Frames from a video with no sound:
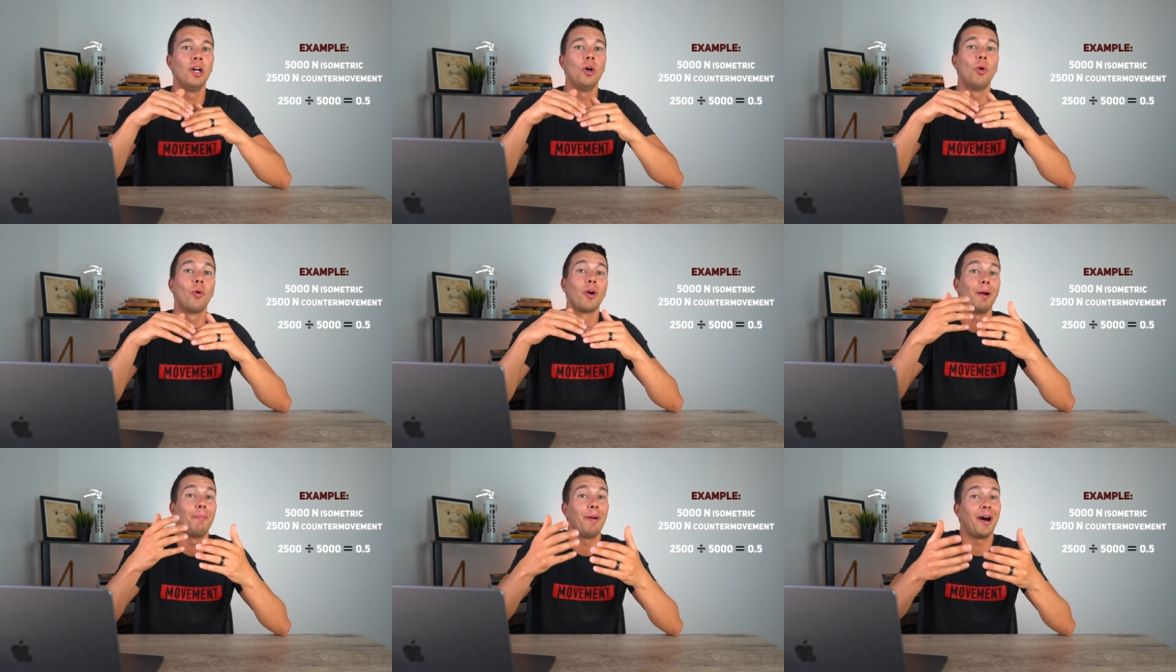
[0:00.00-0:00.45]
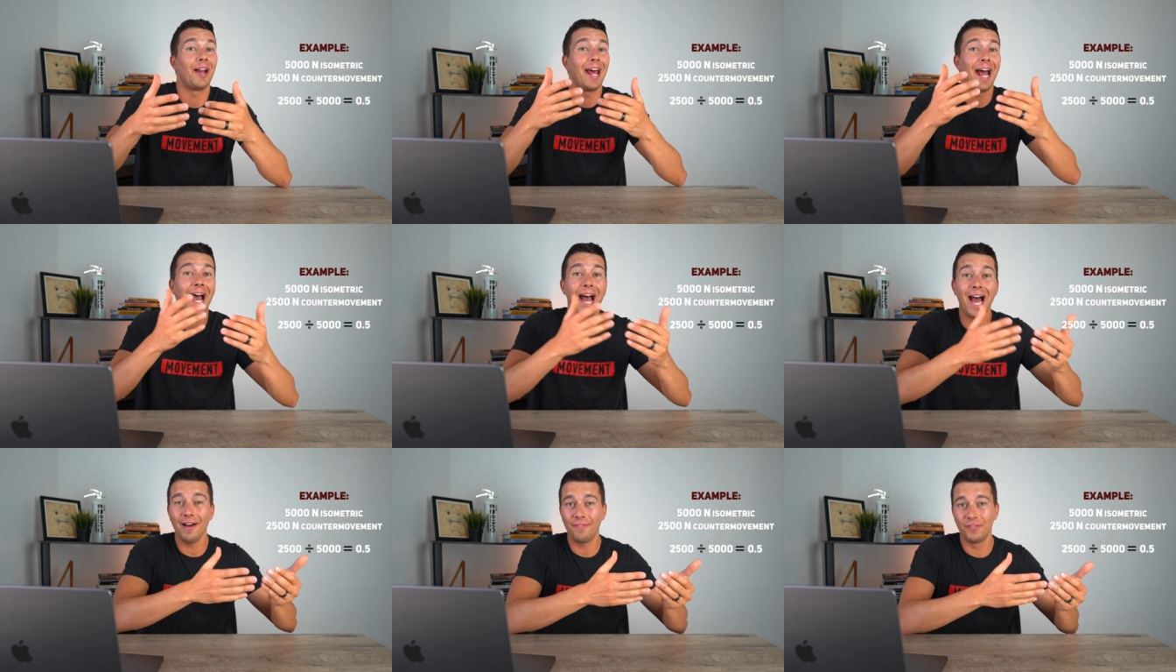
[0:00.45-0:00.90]
or about
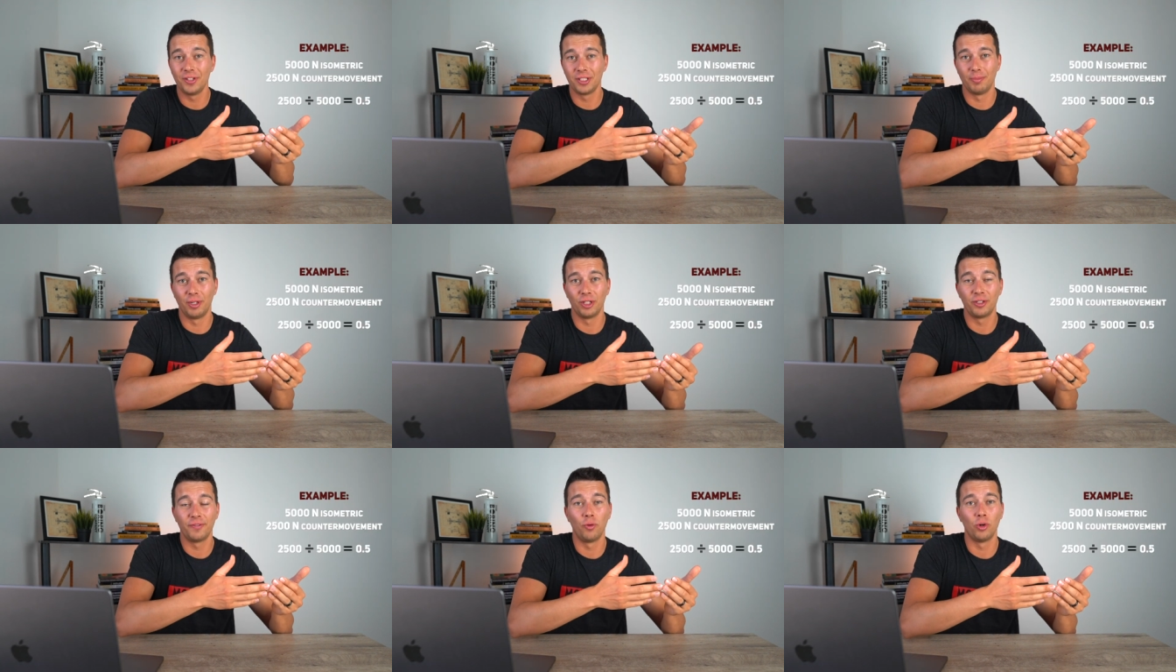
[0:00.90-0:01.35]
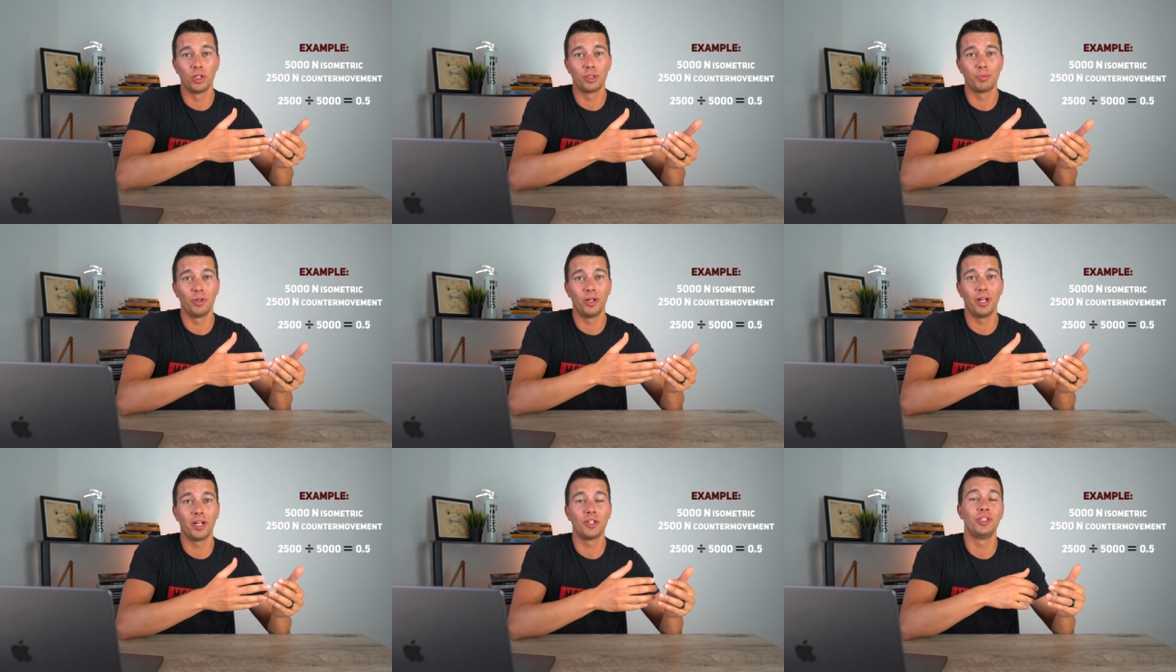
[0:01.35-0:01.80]
half as much force
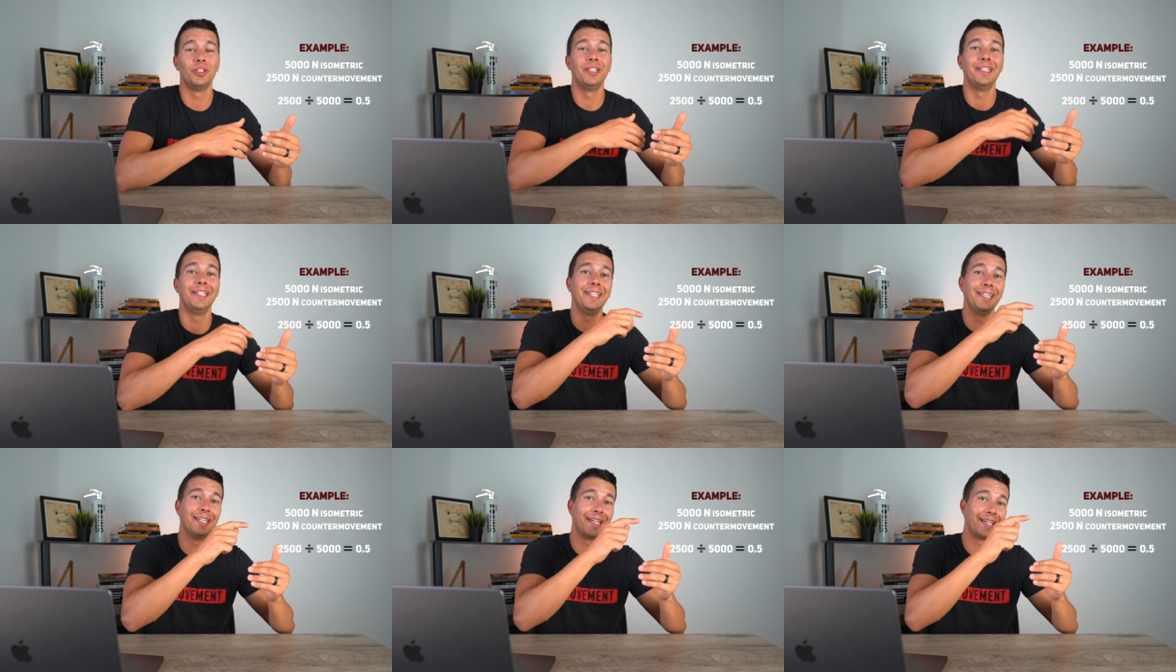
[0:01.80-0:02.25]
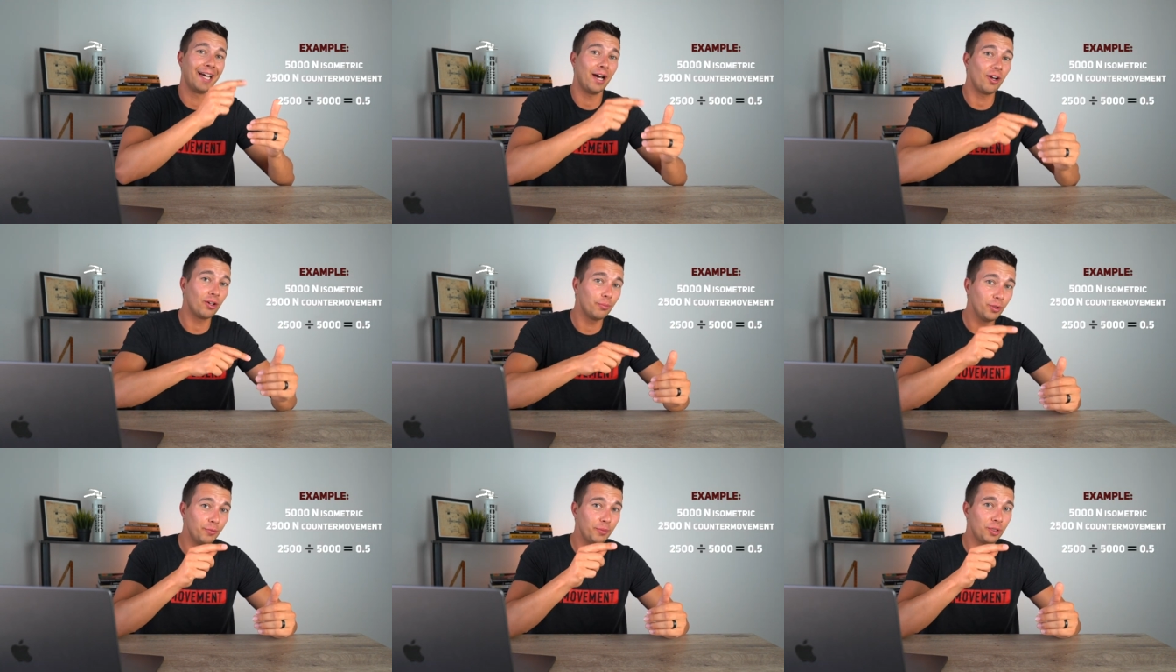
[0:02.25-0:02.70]
production in the
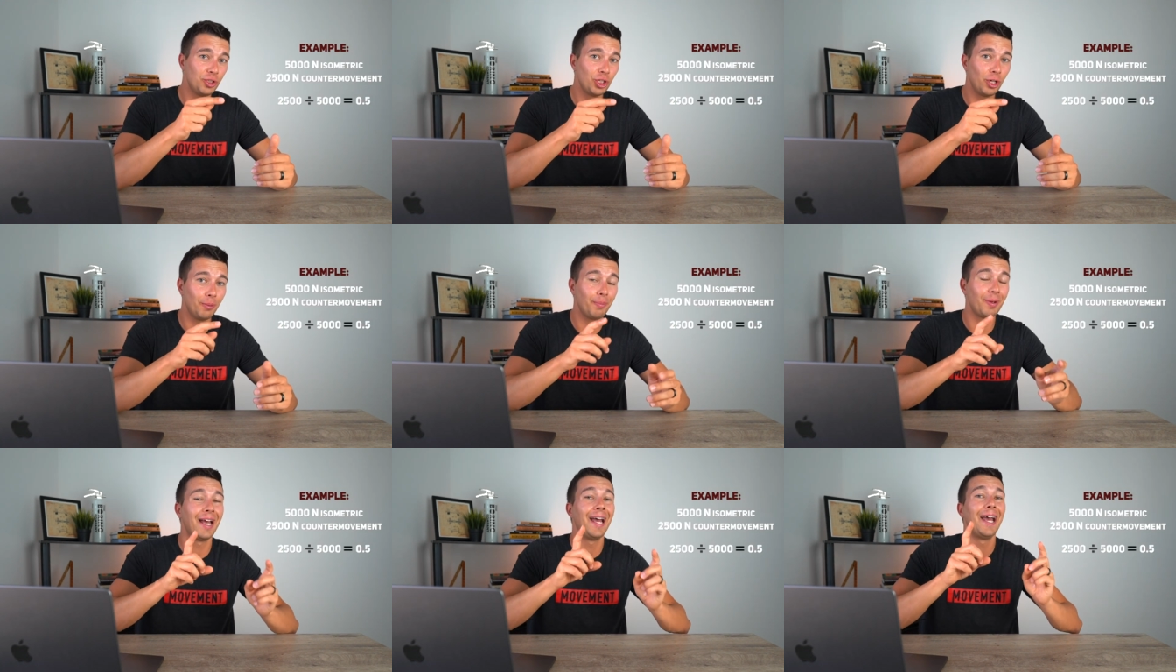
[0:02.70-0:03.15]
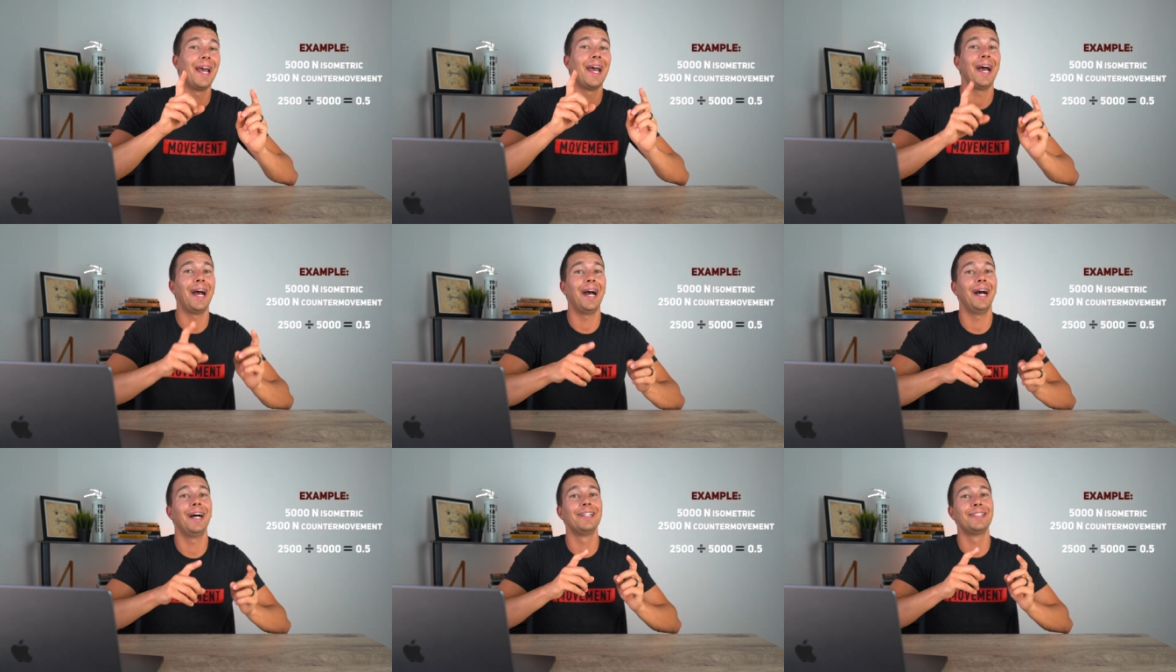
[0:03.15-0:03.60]
counter movement jump
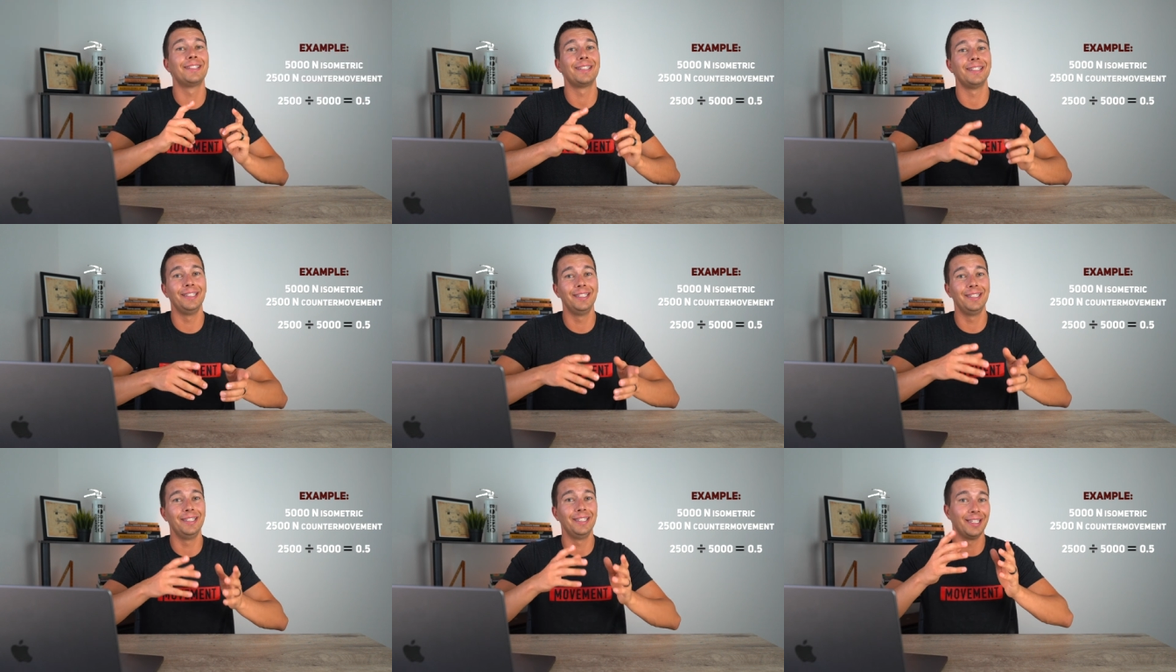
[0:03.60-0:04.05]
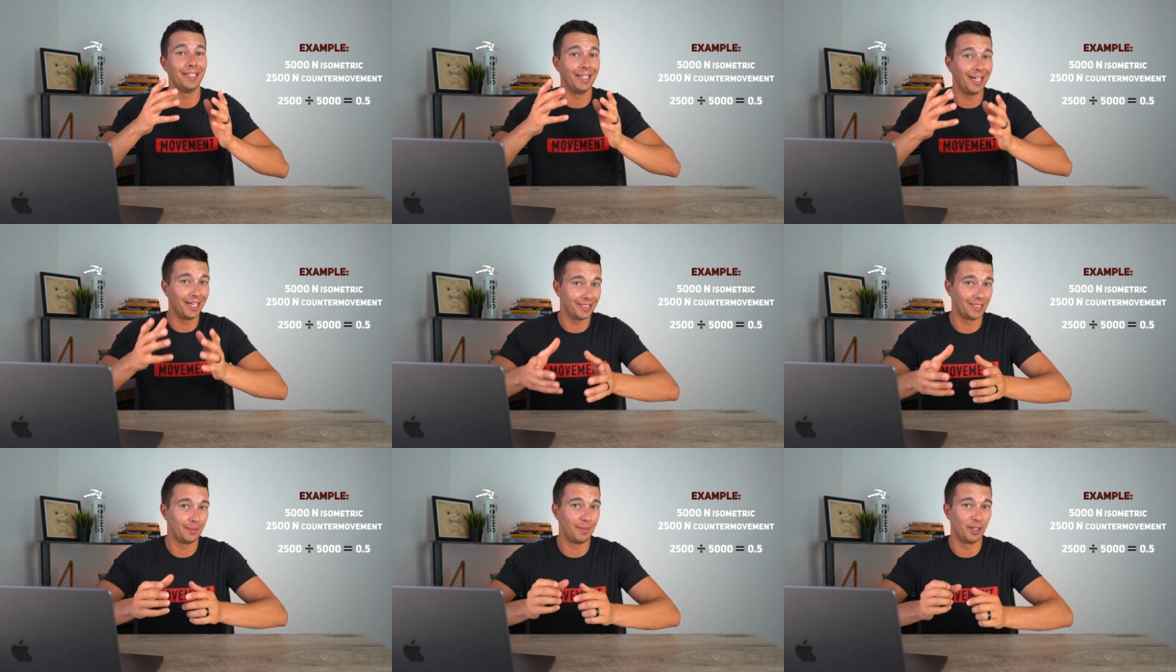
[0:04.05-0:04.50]
as in the
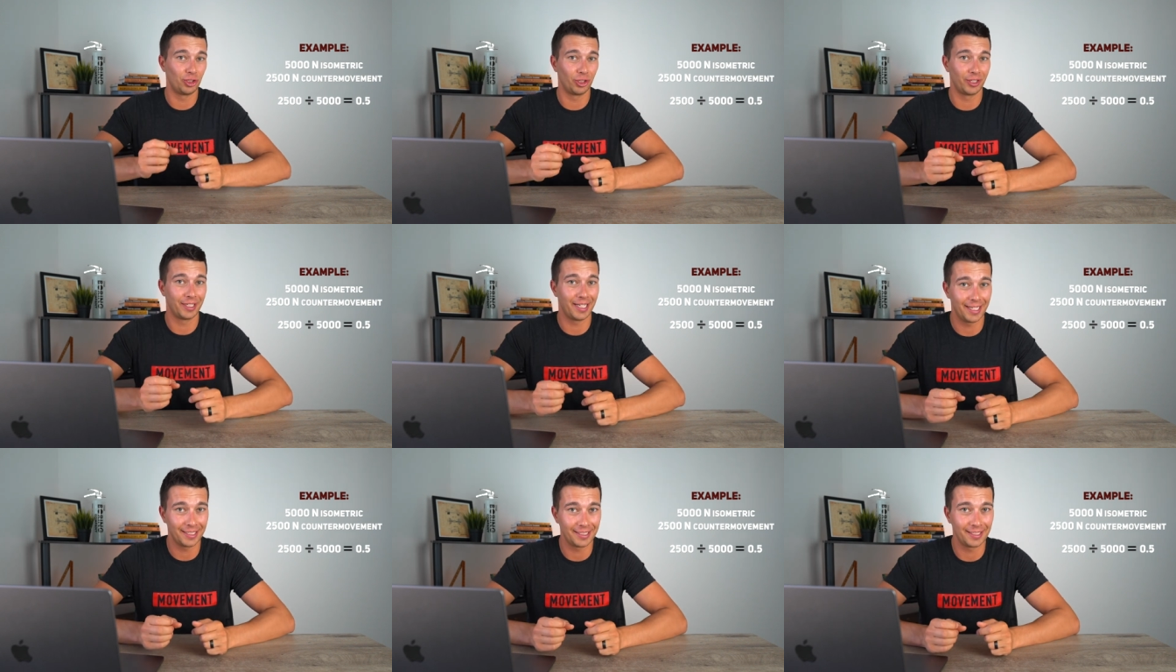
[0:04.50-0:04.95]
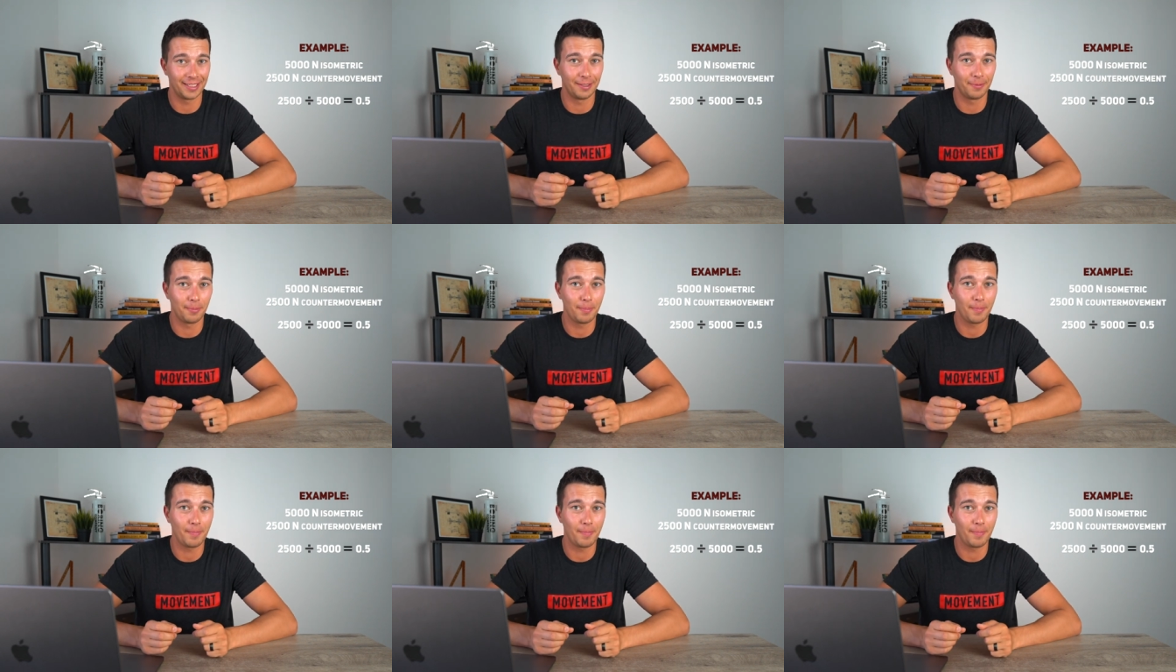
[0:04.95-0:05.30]
isometric testing.